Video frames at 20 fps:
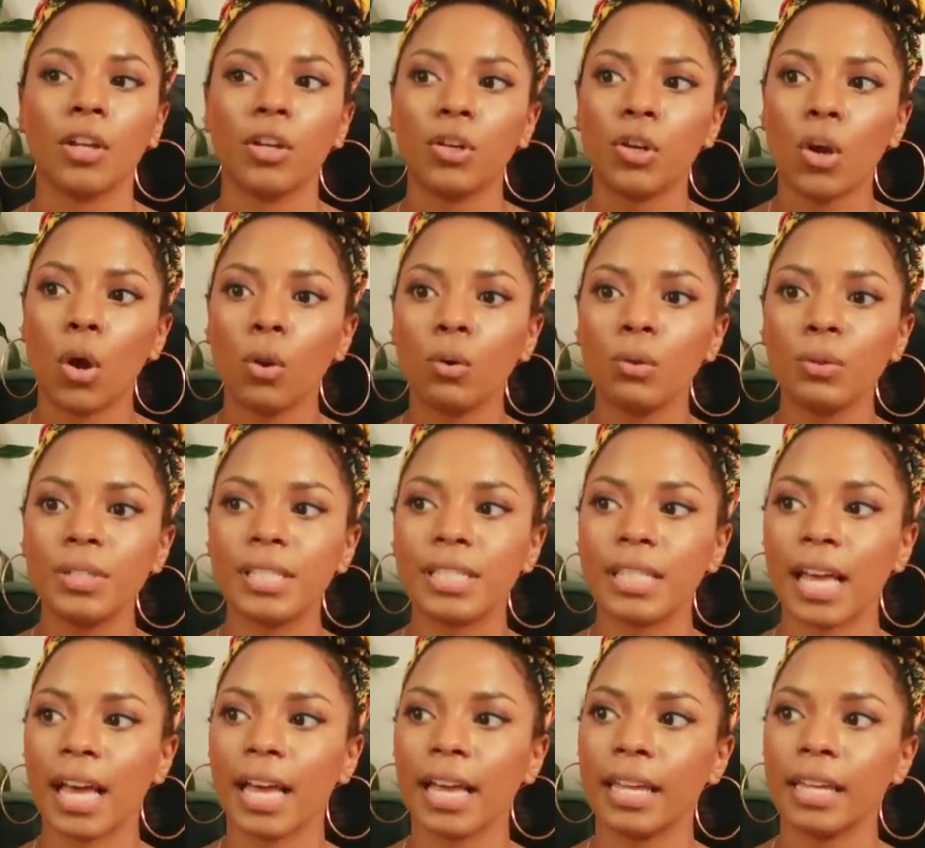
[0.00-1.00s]
knows
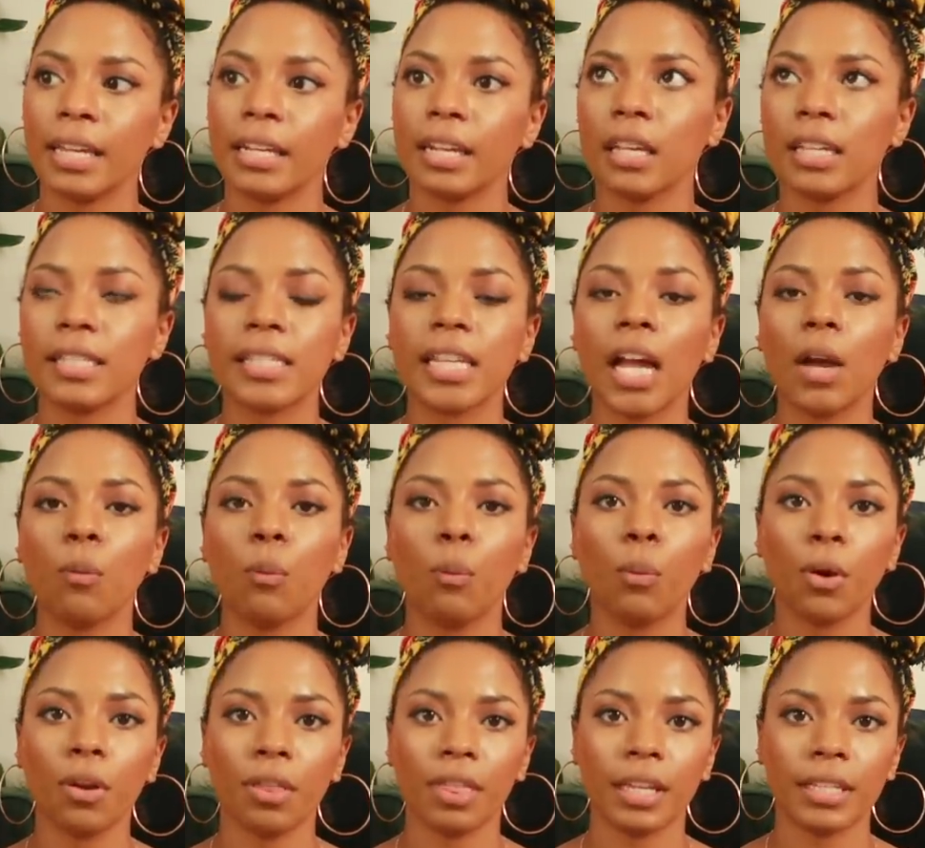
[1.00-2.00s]
that it's not
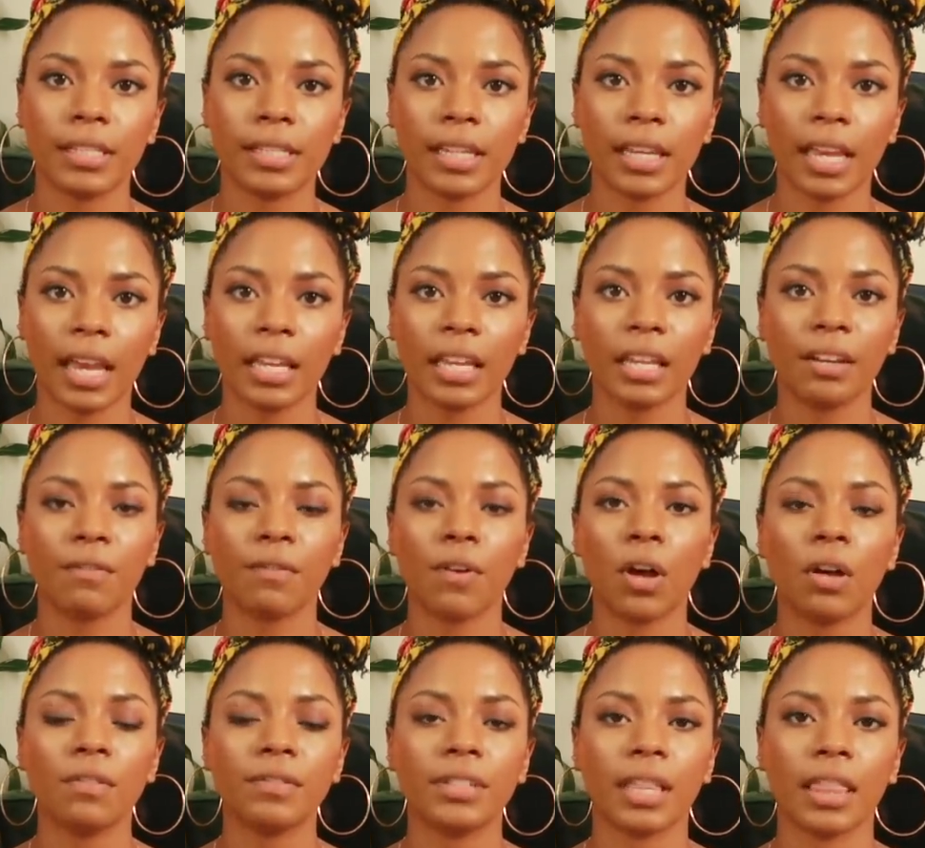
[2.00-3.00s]
worth it to get
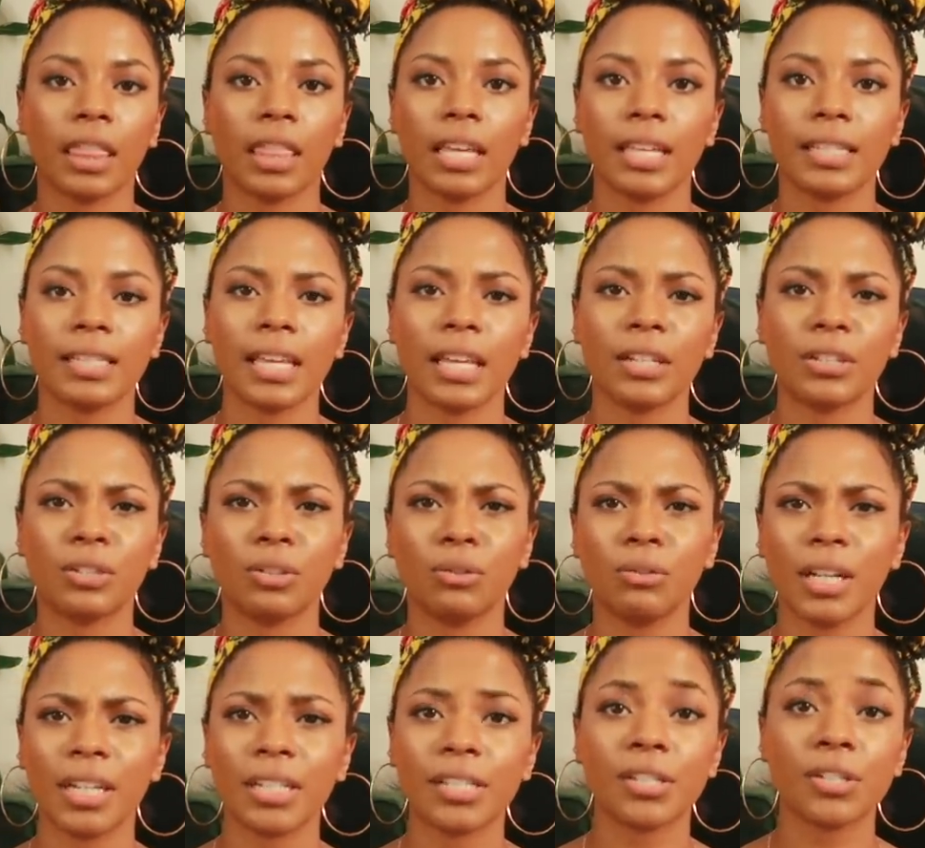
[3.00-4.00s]
involved in things that do
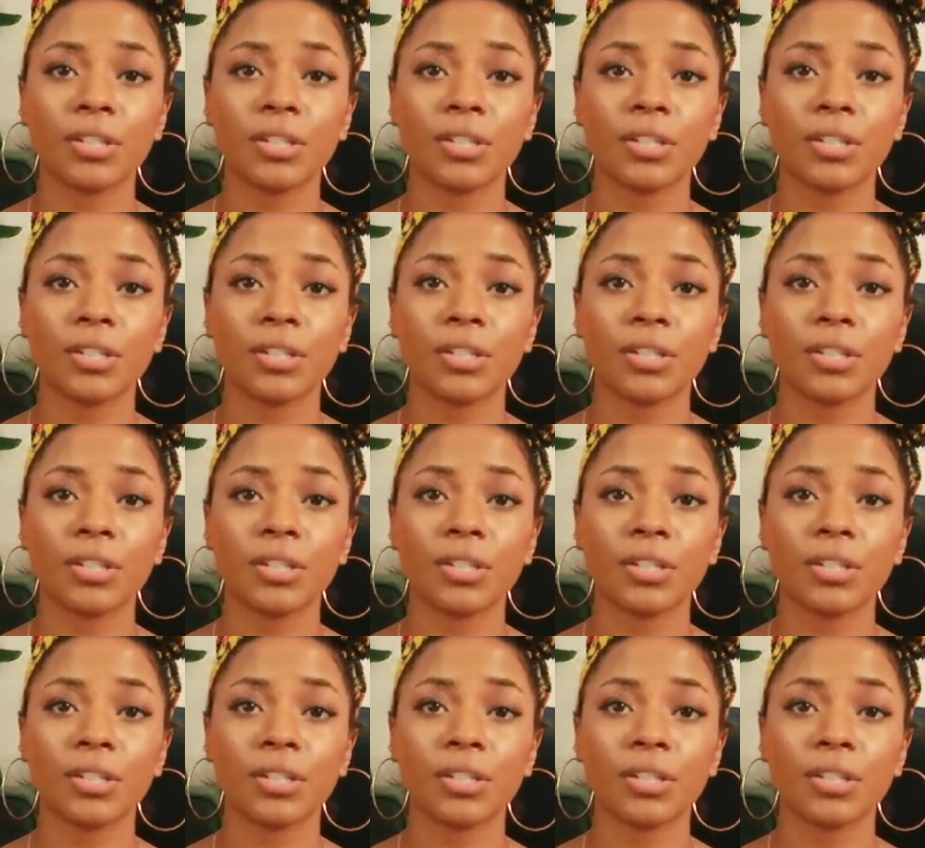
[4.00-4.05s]
not